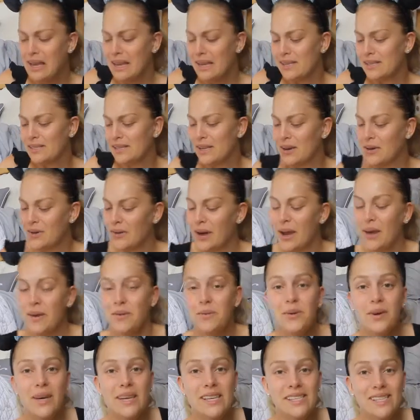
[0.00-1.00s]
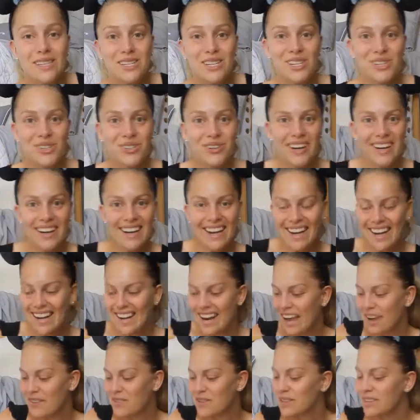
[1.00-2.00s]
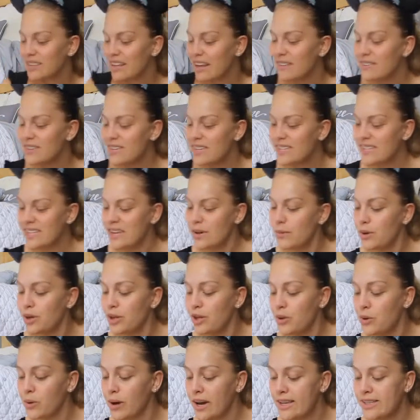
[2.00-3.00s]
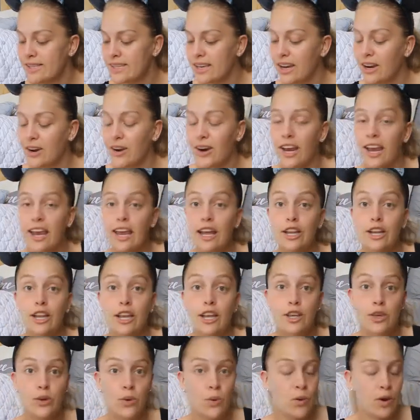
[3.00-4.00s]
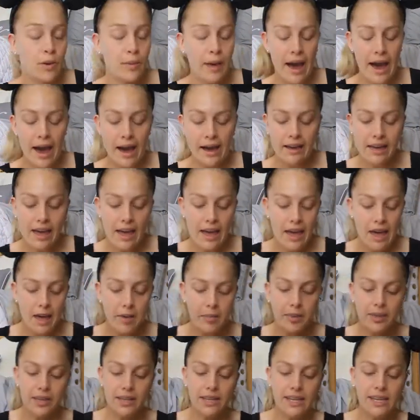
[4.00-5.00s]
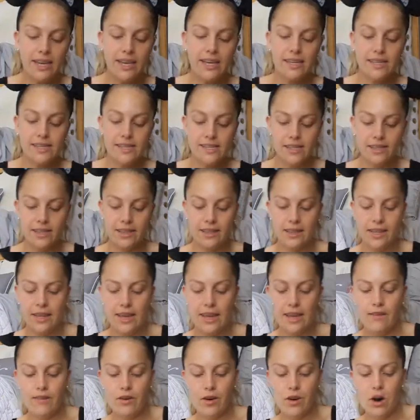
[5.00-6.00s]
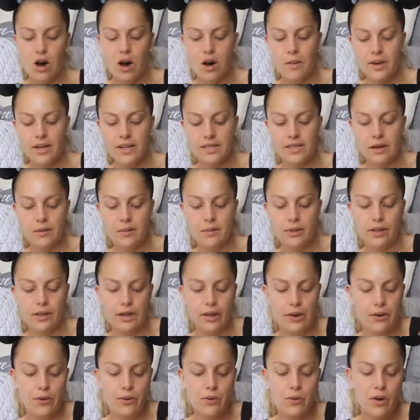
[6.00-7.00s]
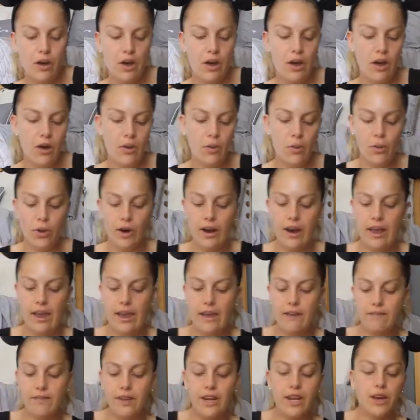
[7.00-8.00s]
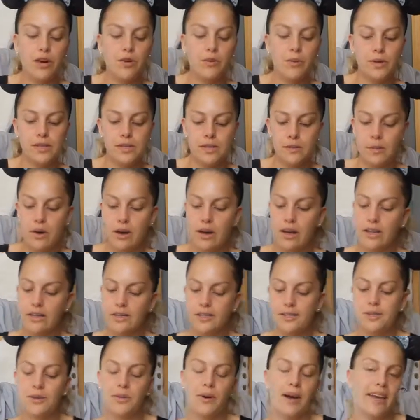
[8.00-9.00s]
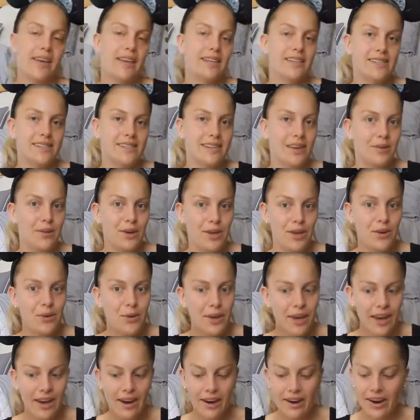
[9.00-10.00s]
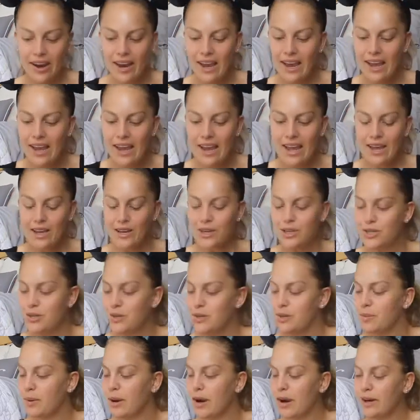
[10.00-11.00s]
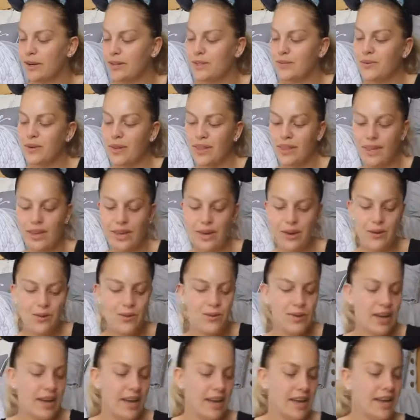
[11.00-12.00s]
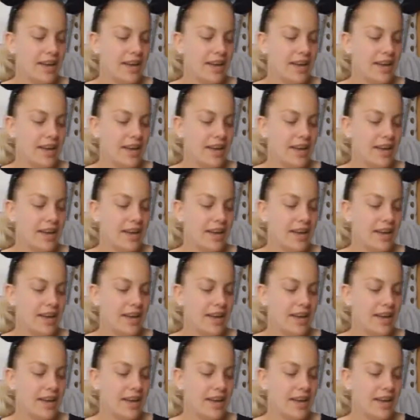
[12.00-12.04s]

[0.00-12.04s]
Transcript: So I hope you guys enjoyed it. I would love to see what you guys carry in your bag. Please leave a comment down below or a video response so I can see what you carry to the parks with you.